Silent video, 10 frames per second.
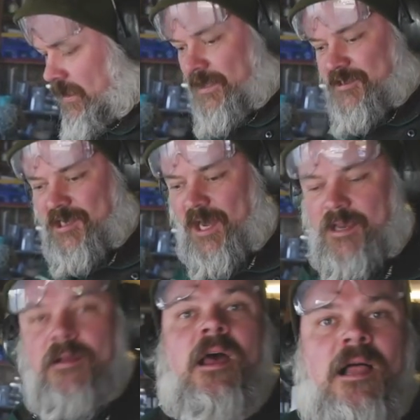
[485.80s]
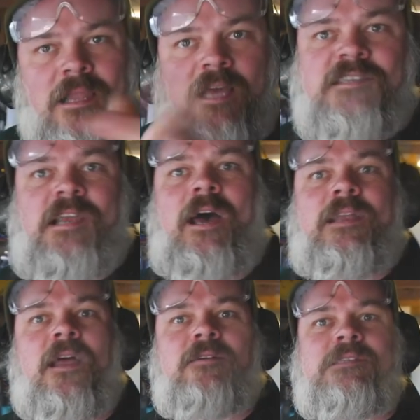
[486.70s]
let's di let's
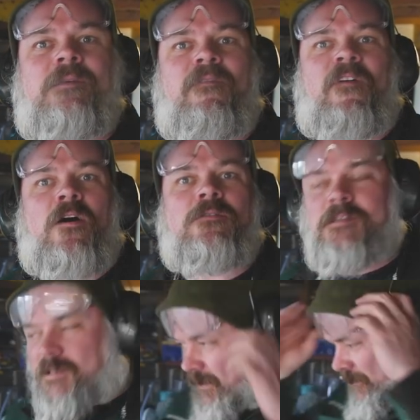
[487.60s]
diagnose some faults.